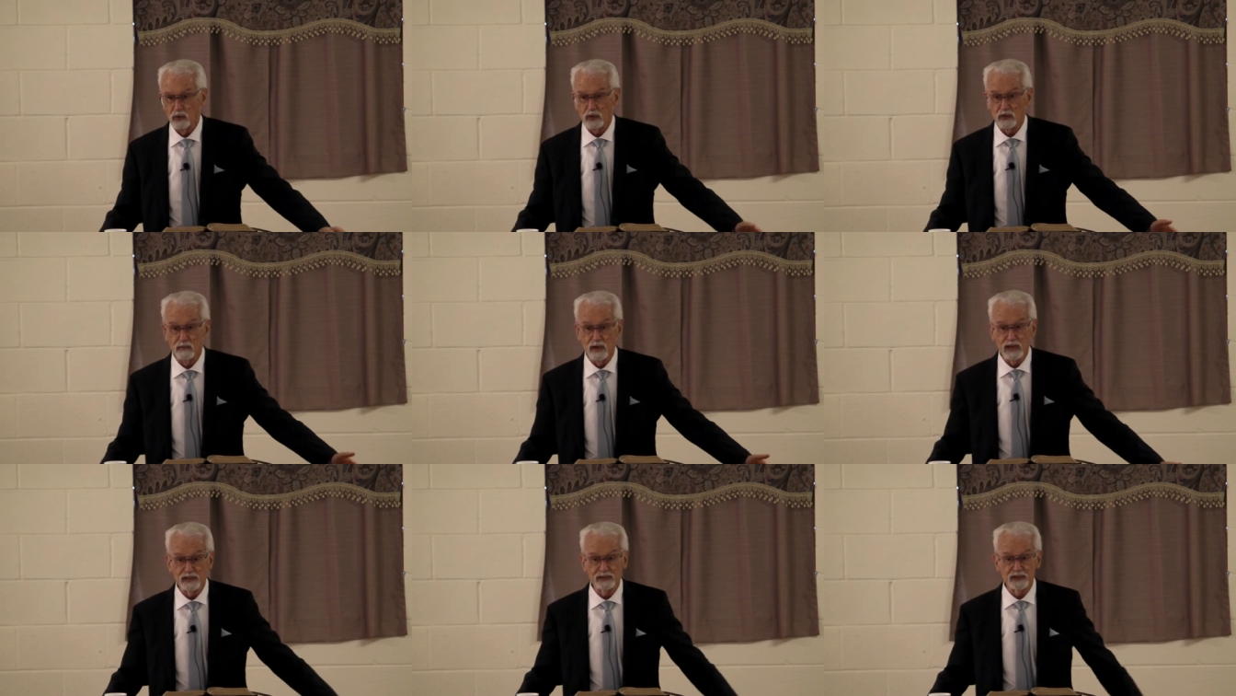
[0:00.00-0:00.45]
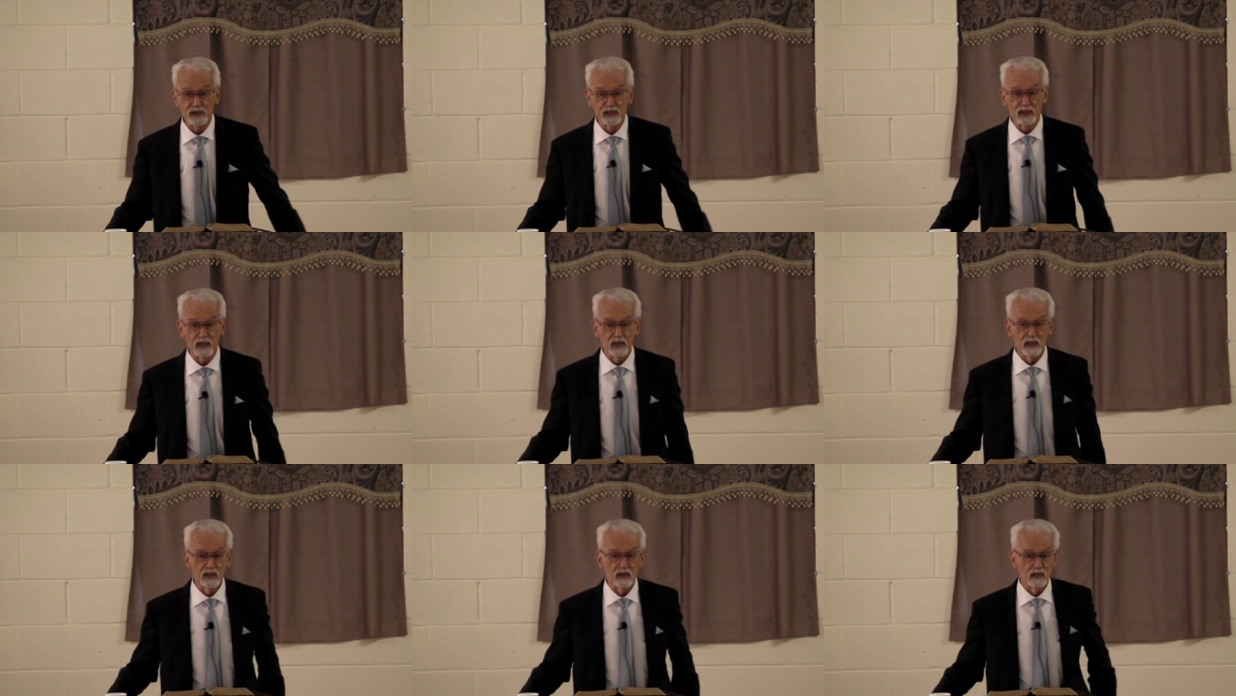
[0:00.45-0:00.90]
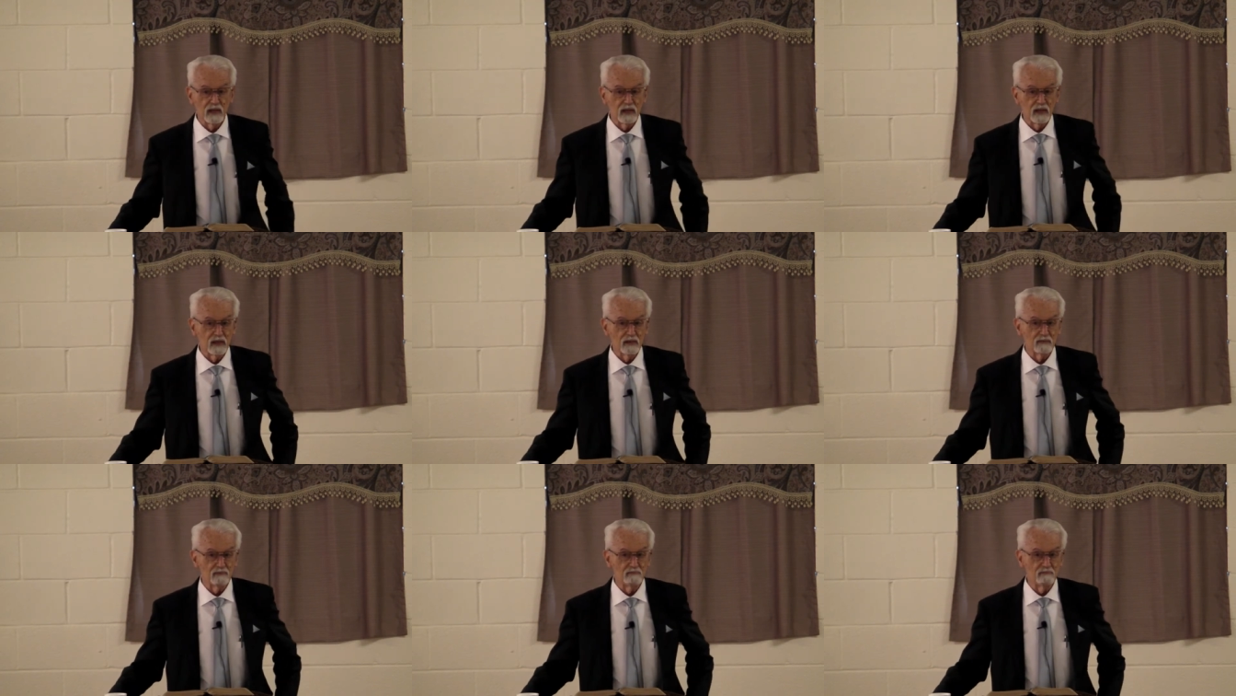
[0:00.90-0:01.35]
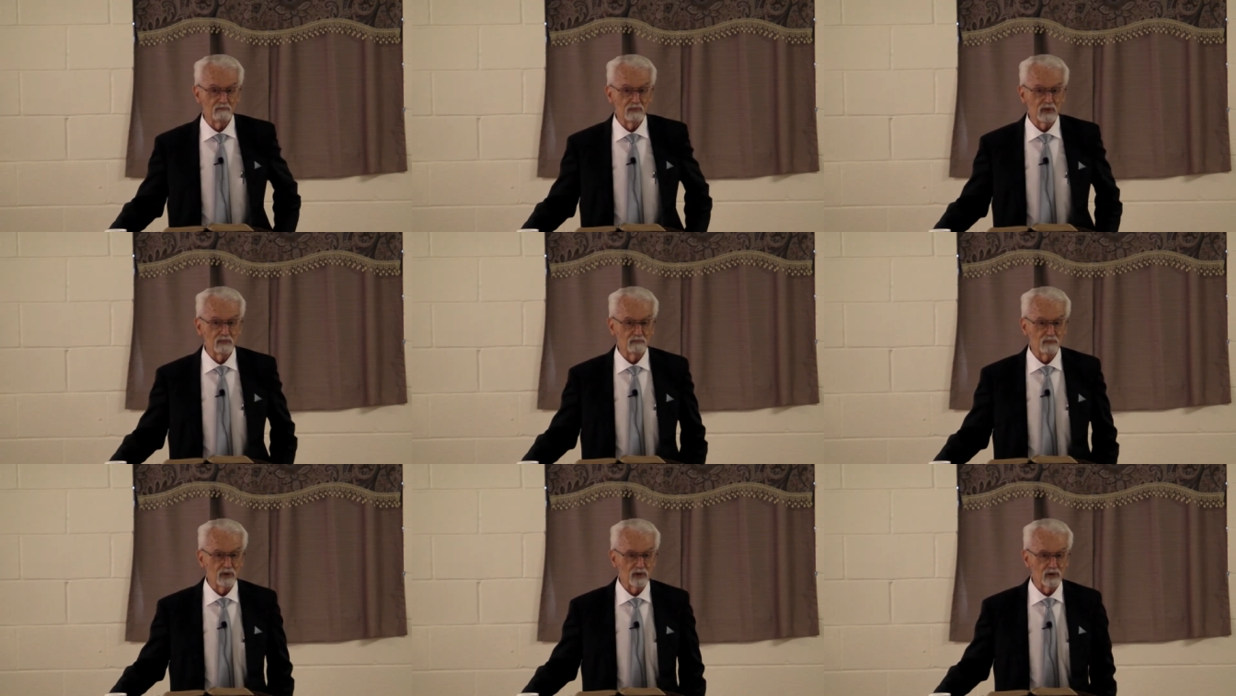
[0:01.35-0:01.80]
What about the
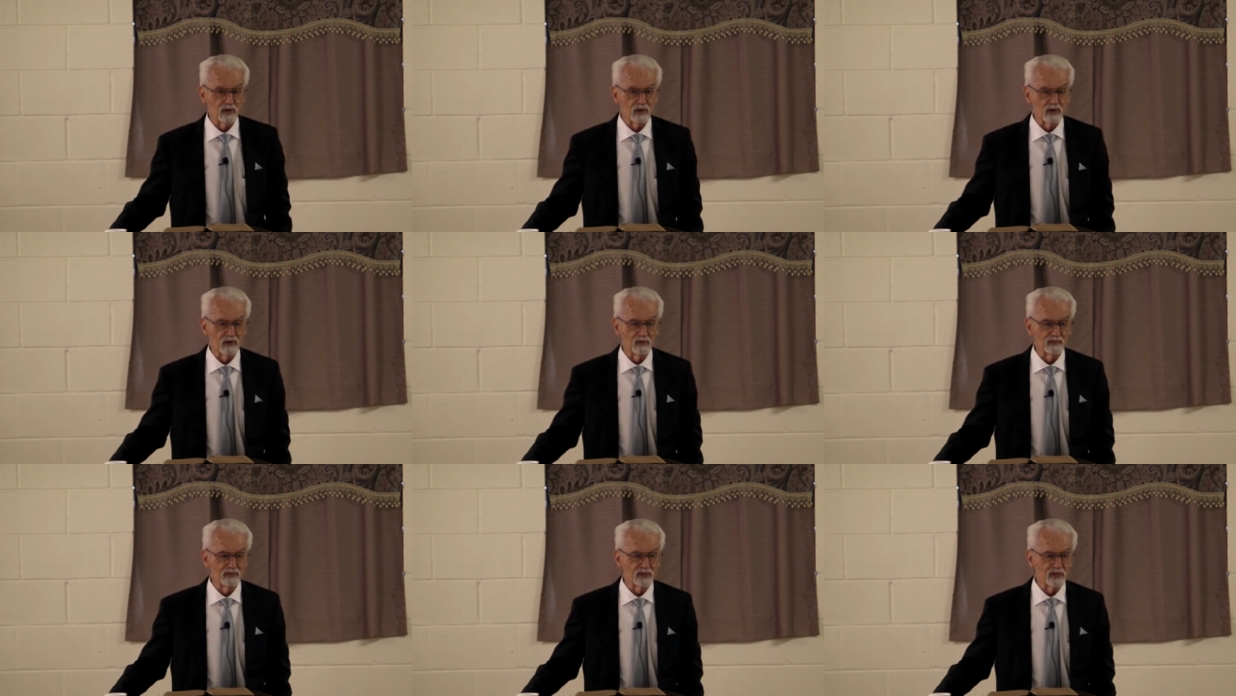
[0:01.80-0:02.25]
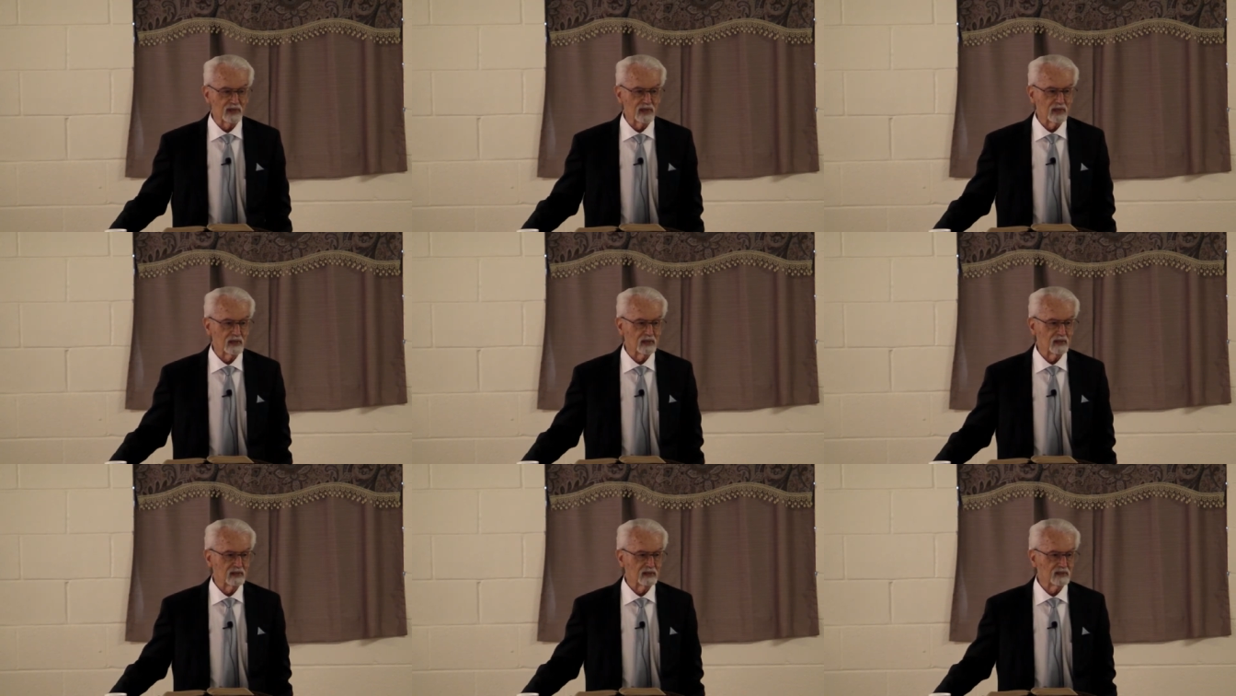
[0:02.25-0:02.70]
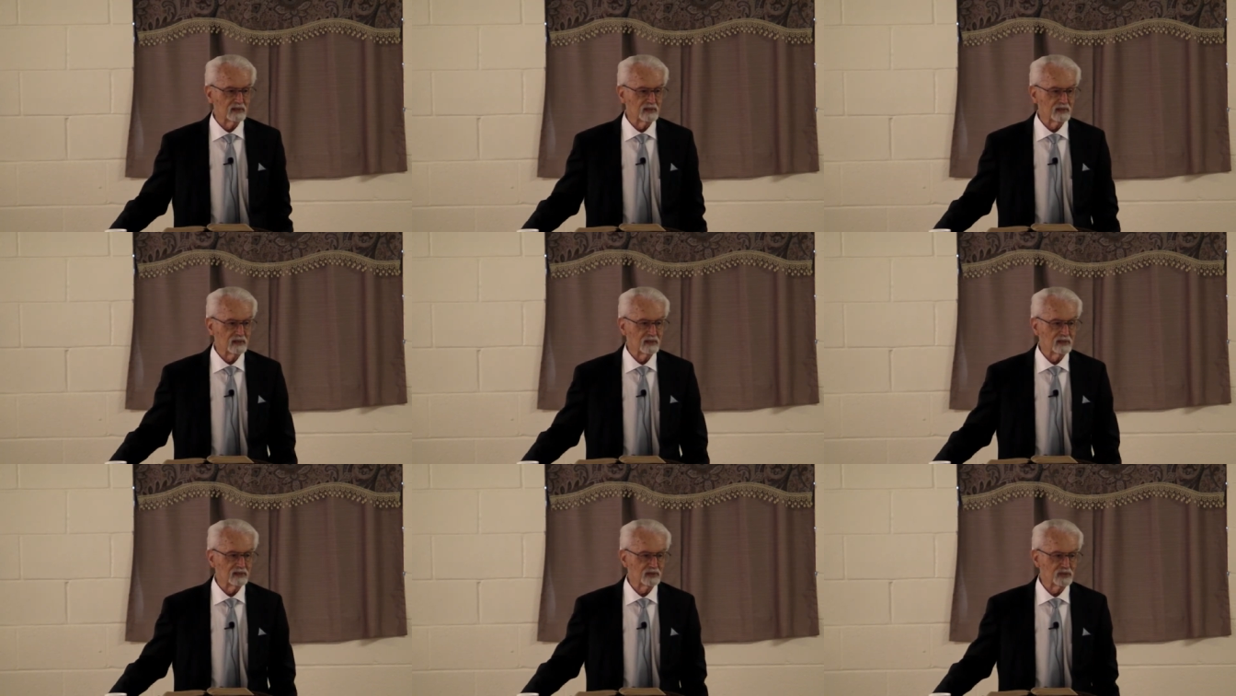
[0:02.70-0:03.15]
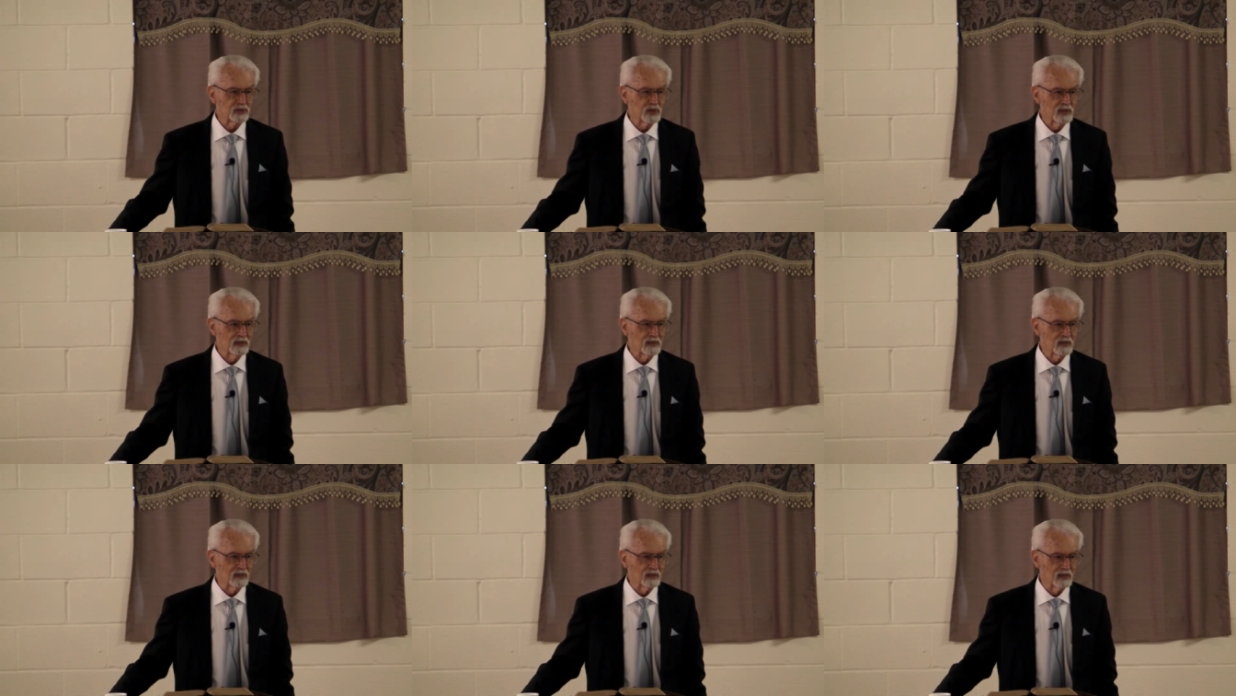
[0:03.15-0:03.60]
member of the
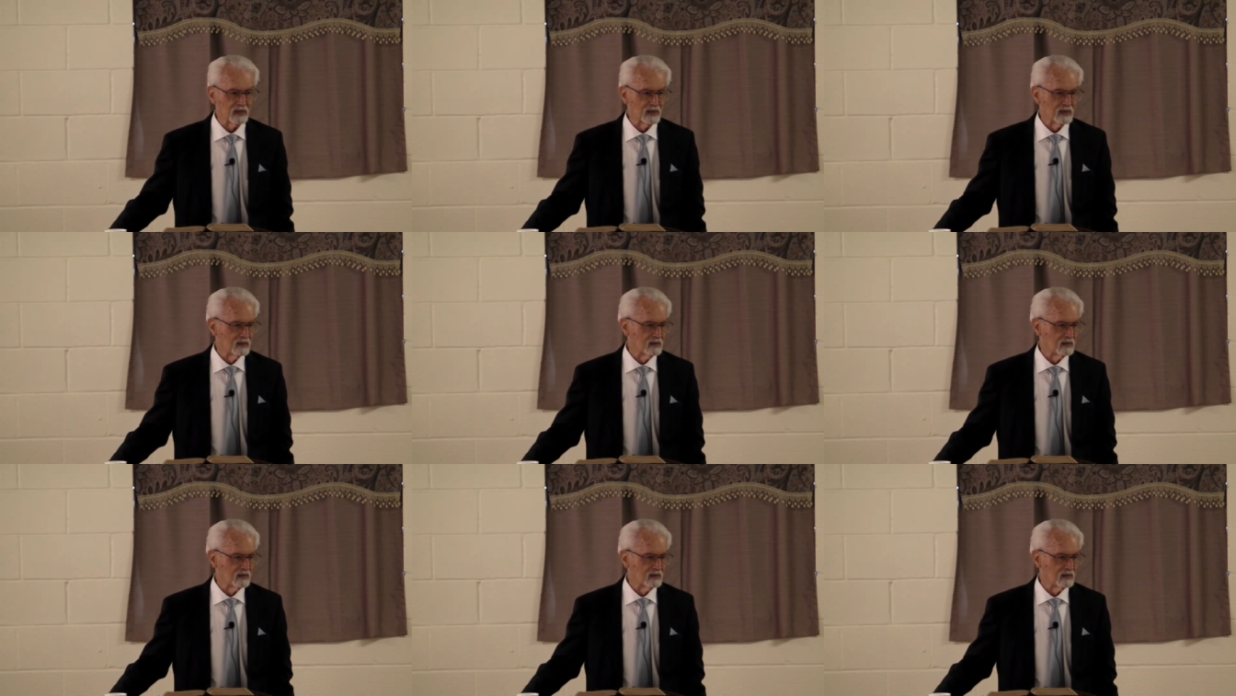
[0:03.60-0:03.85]
tongue?